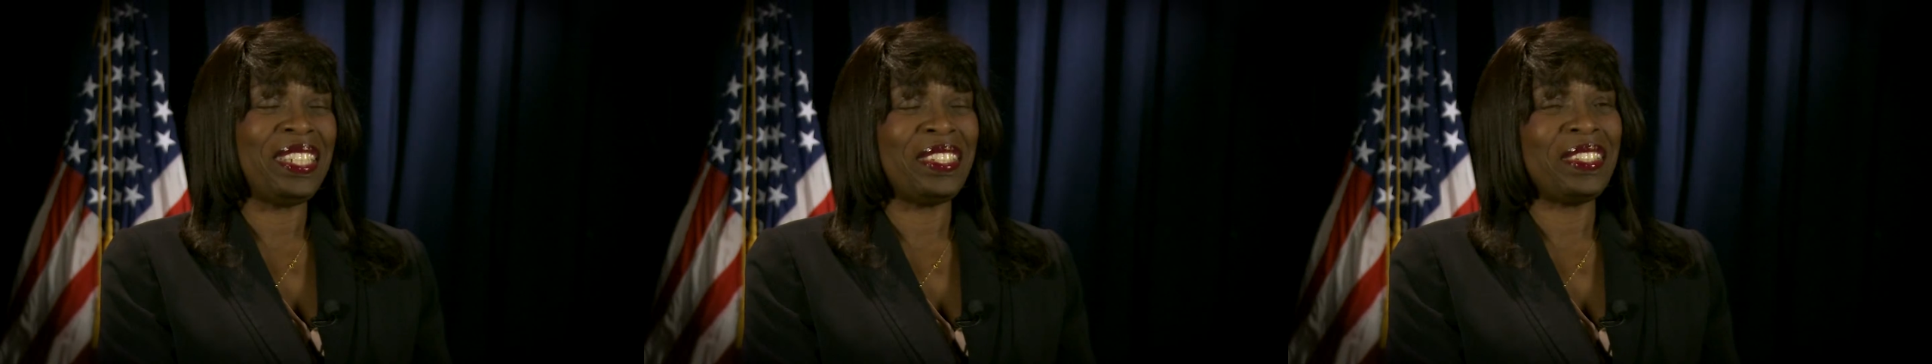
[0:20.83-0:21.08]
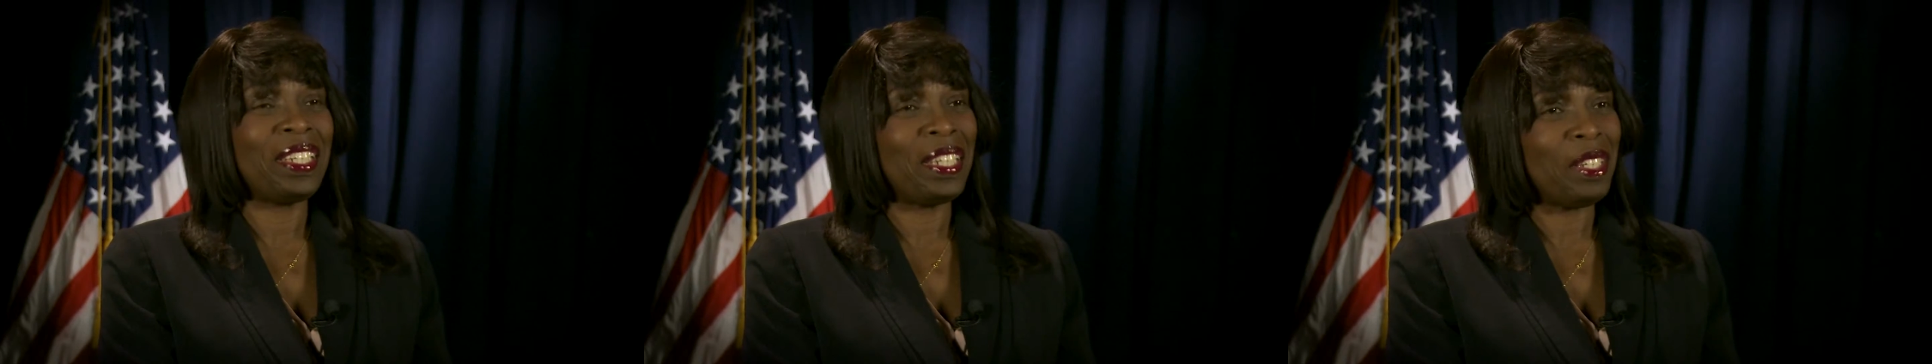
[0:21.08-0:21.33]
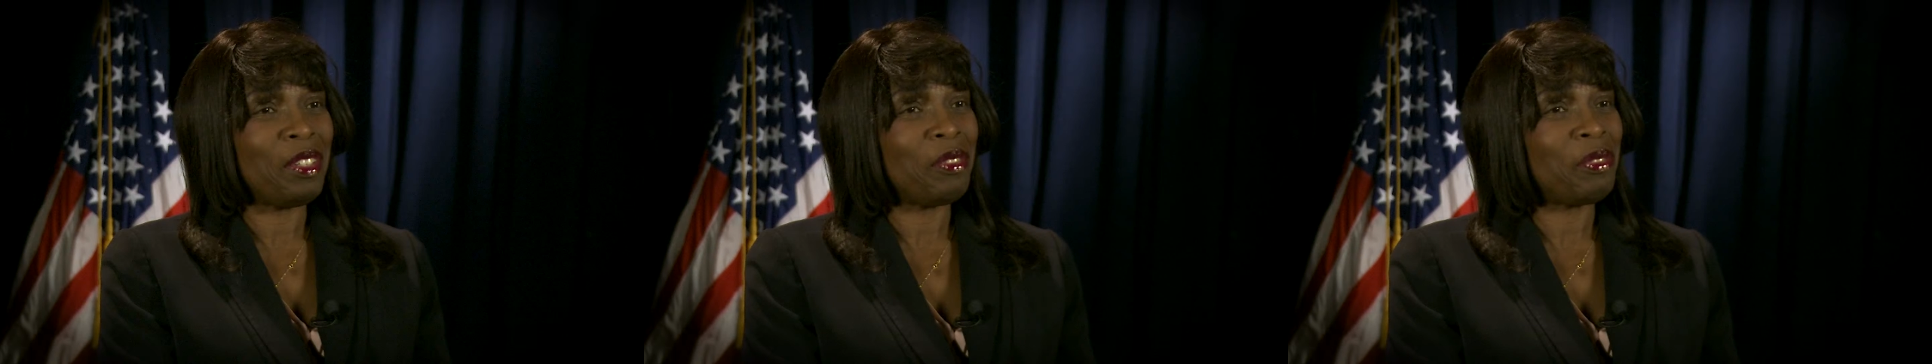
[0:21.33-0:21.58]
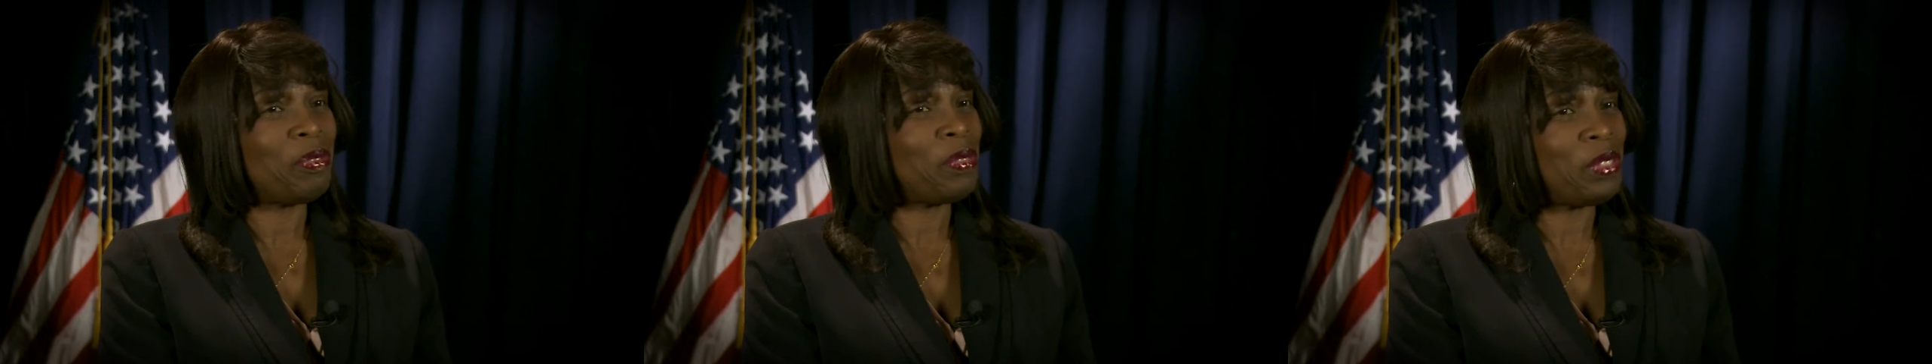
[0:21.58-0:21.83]
to
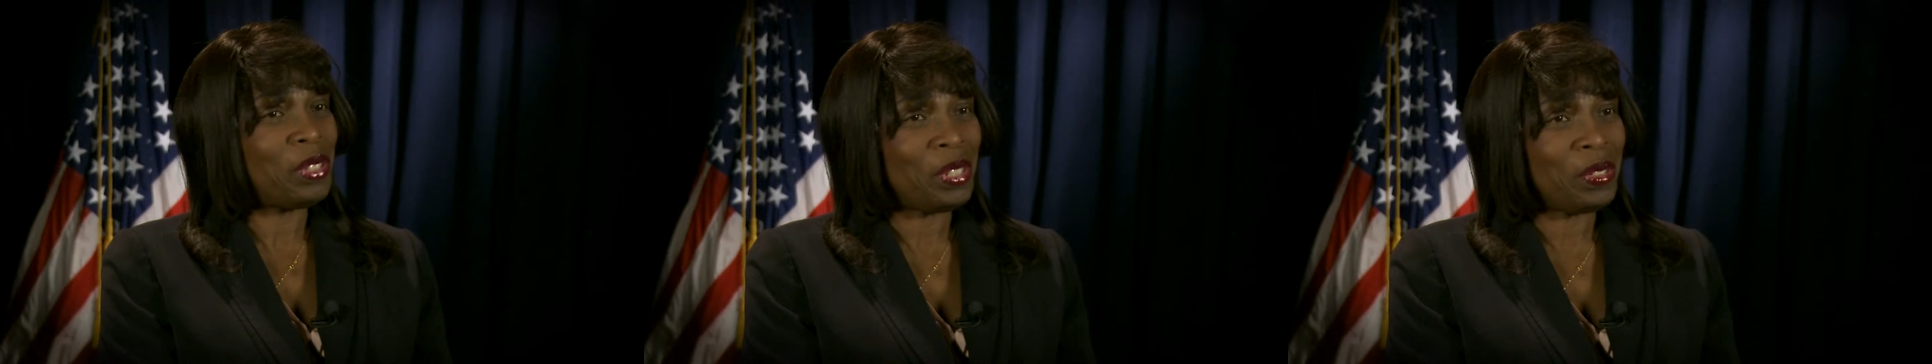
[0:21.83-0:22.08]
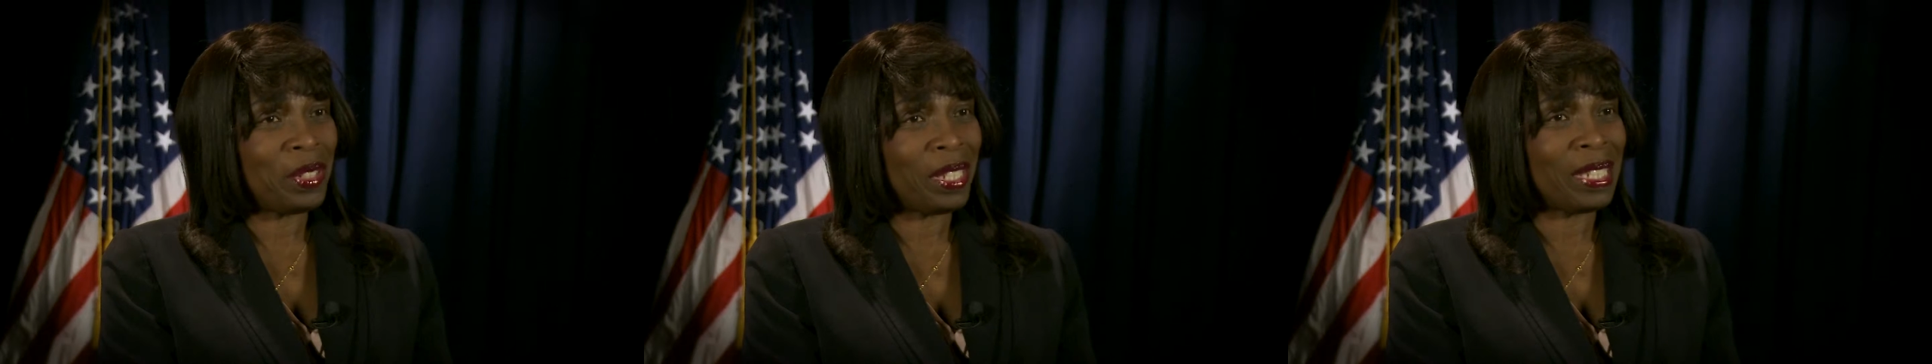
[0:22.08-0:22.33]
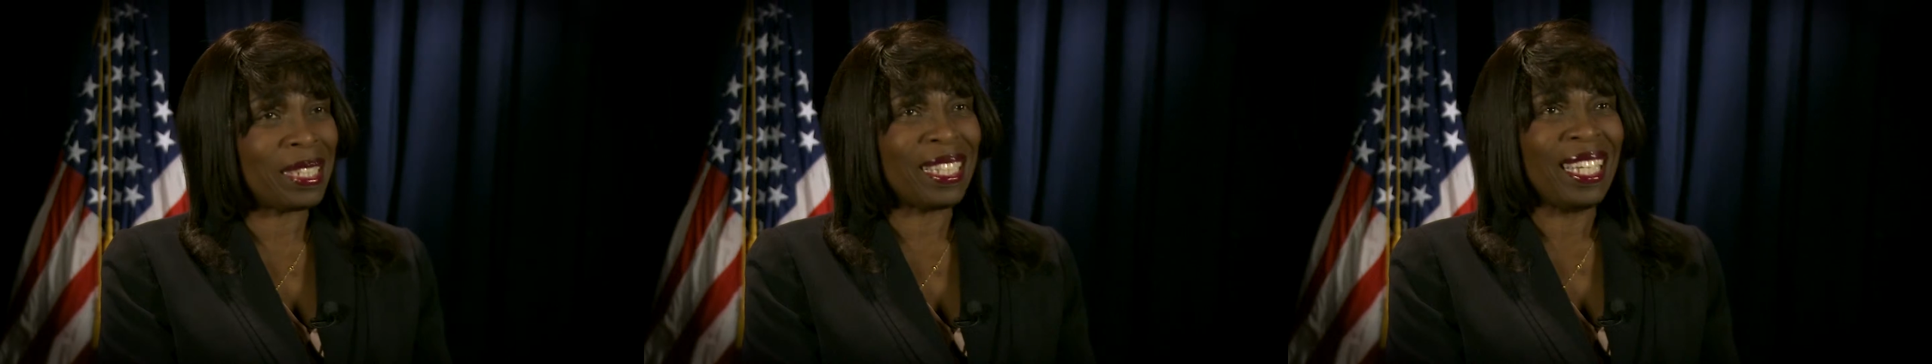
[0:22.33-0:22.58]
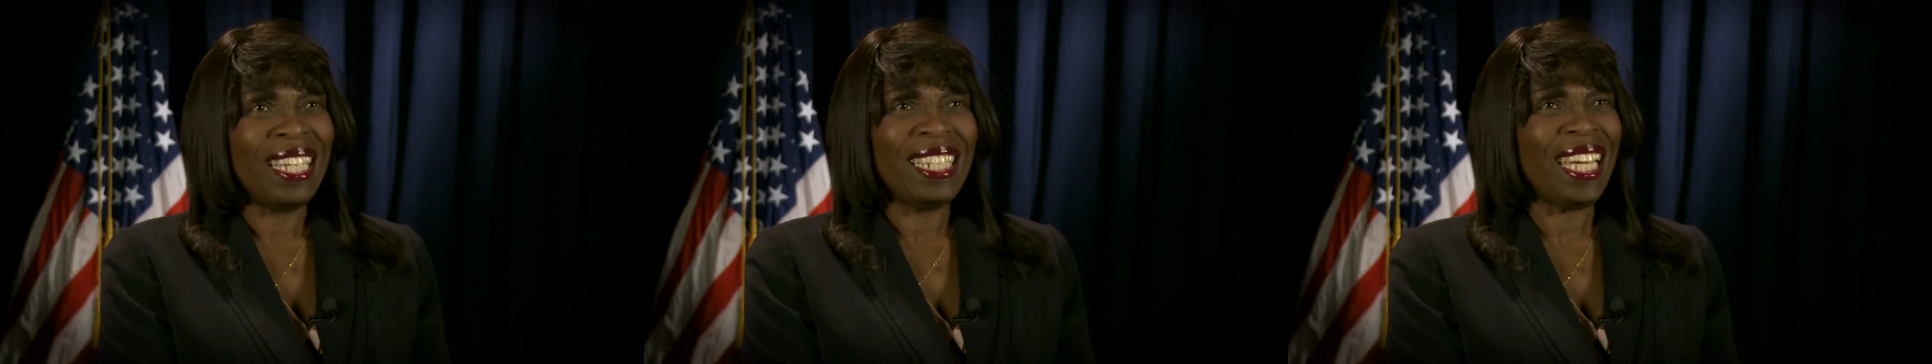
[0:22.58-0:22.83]
give students
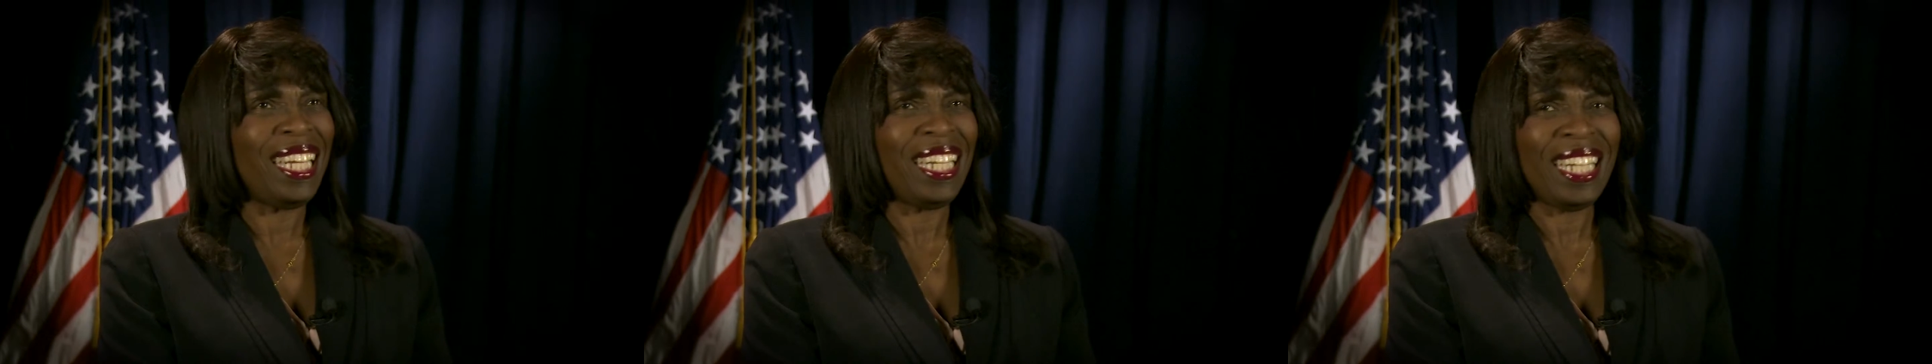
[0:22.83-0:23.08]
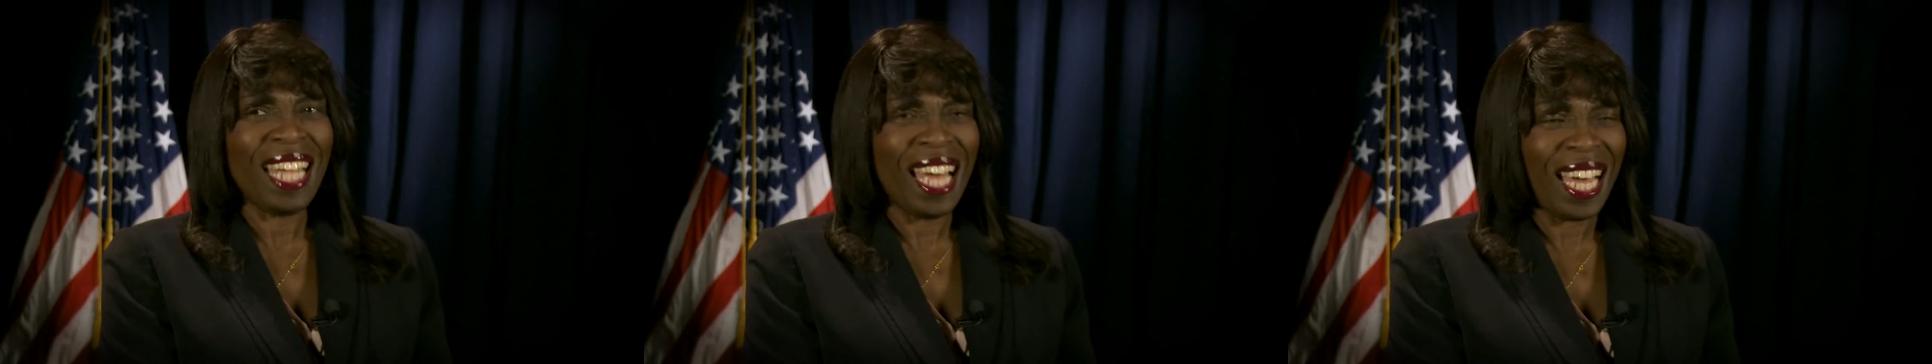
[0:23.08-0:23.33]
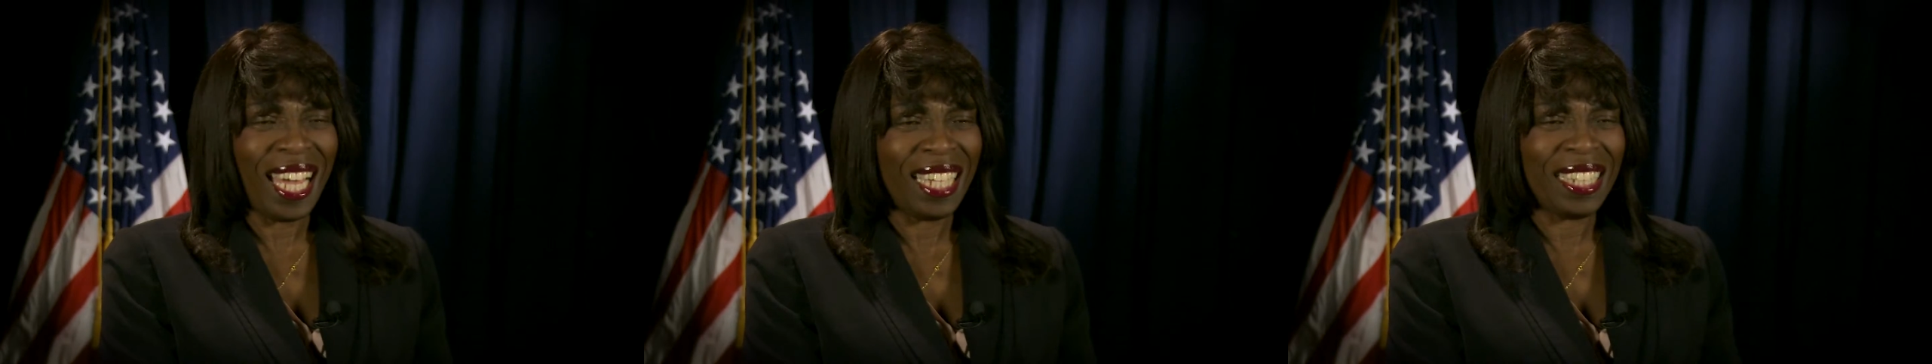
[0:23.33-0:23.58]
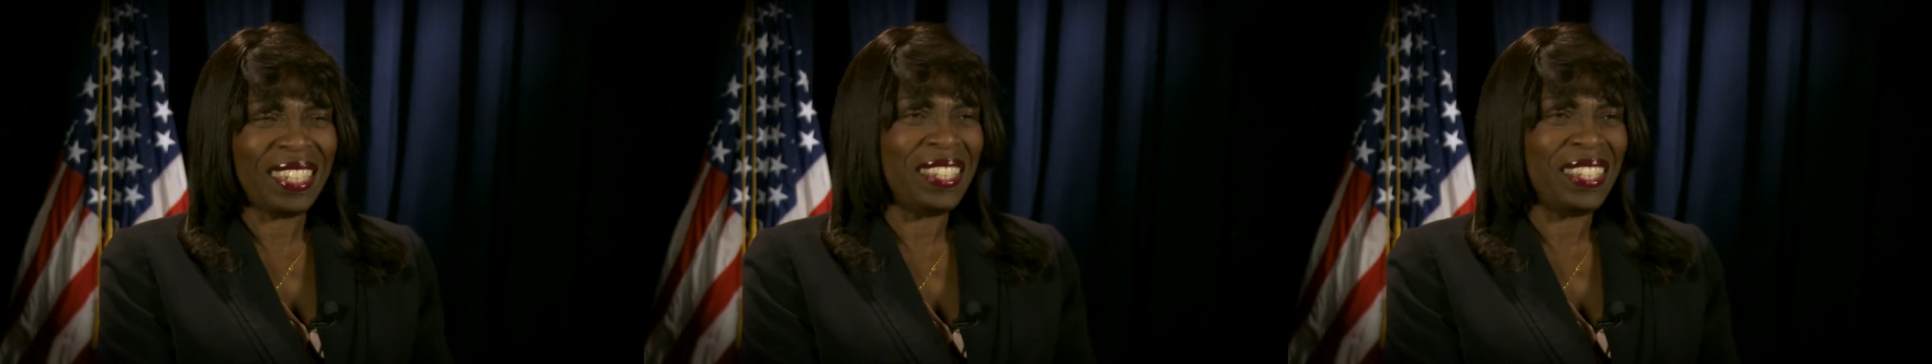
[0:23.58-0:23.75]
not a lot,